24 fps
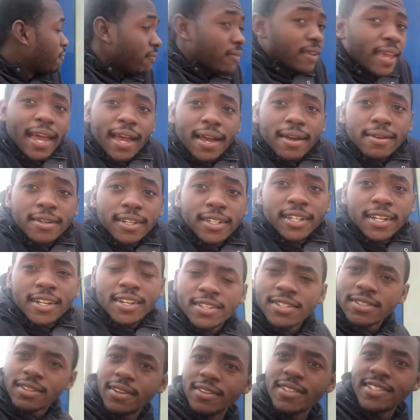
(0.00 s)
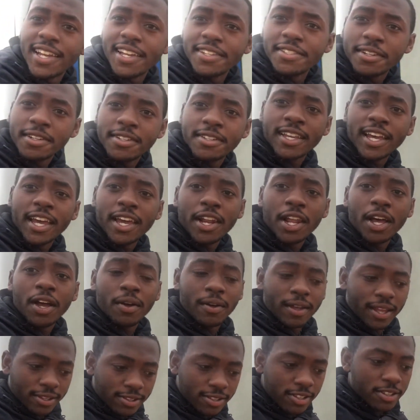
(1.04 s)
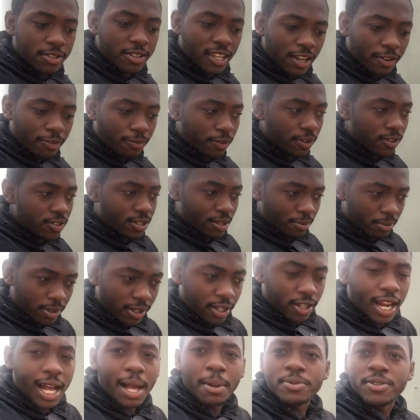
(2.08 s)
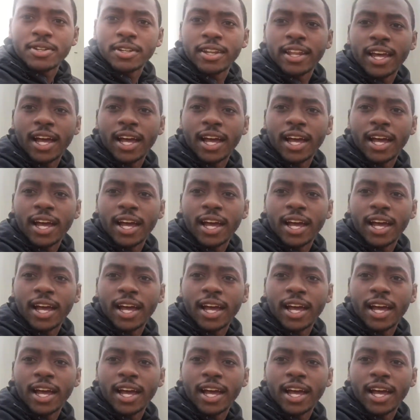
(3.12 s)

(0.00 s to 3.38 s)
yeah. So let's head to the dyno. This is definitely something an option